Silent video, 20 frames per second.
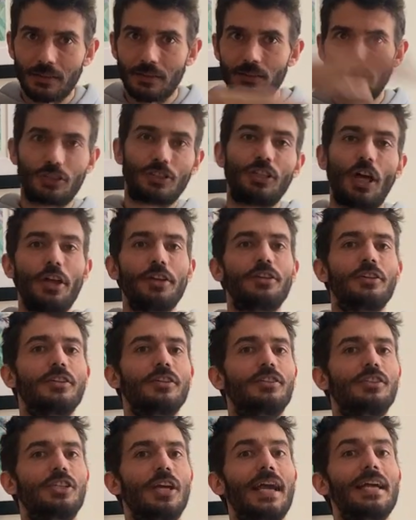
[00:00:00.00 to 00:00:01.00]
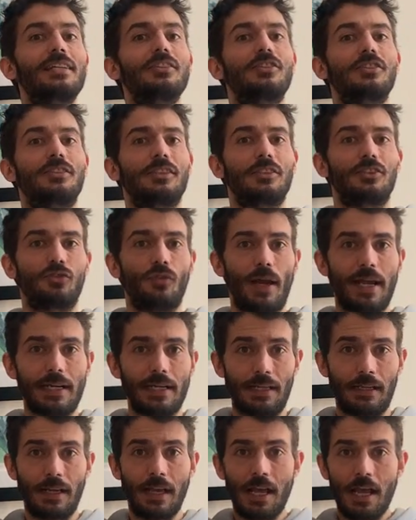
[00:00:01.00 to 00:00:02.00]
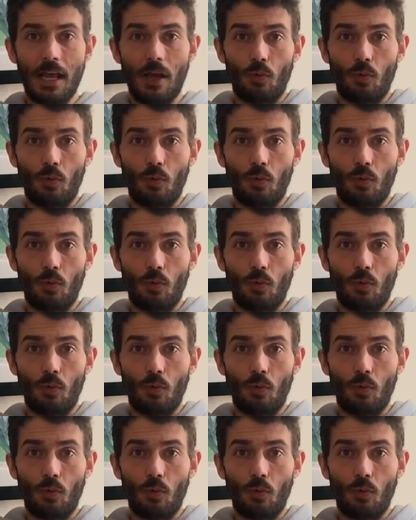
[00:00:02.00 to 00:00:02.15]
sudden changes in training